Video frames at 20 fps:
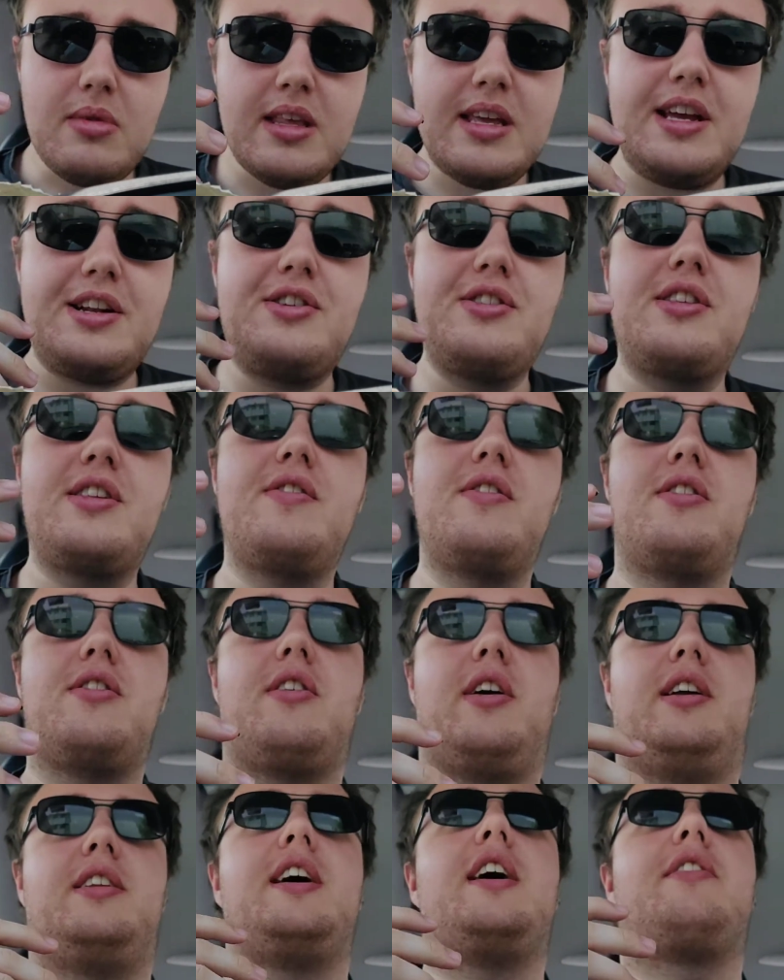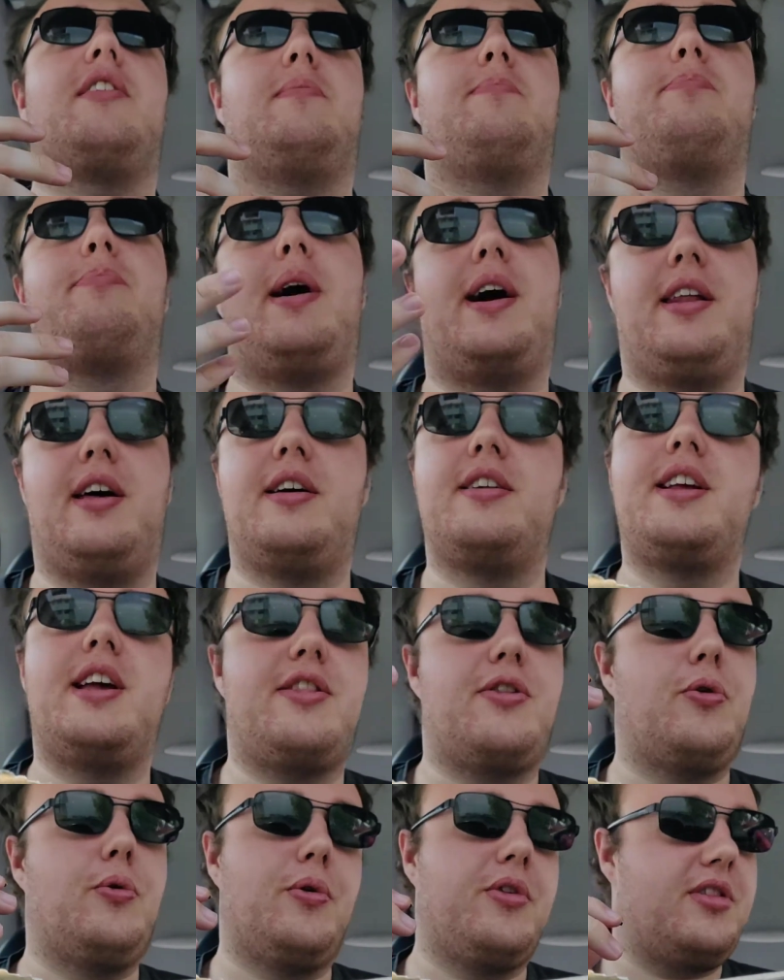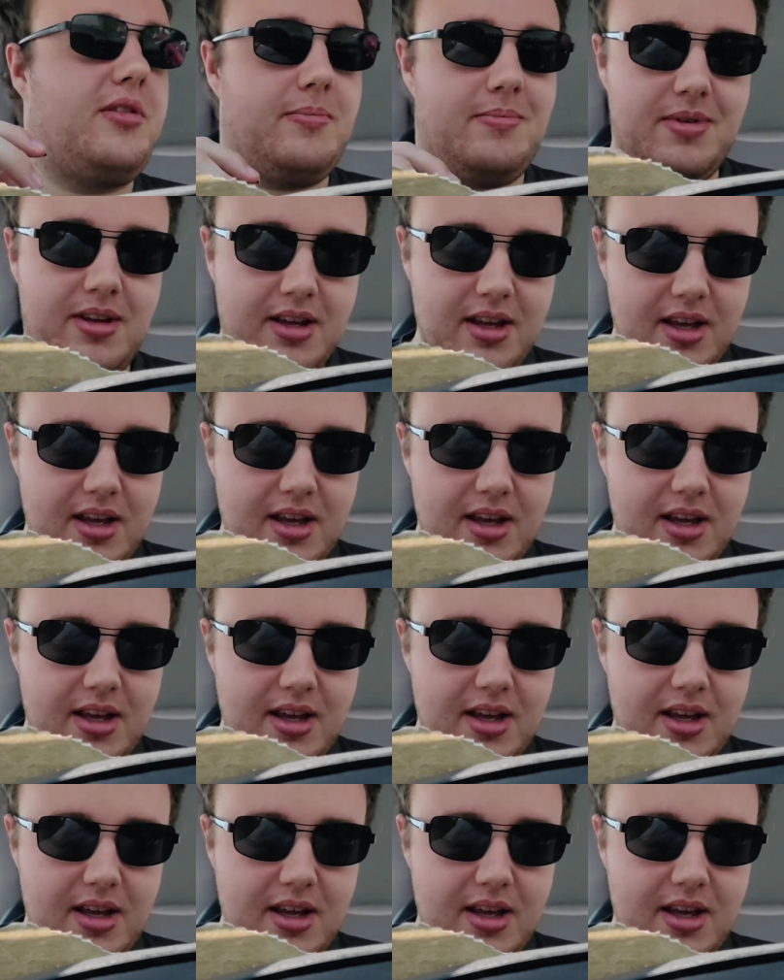It just gives you tastes like butter. It tastes awesome.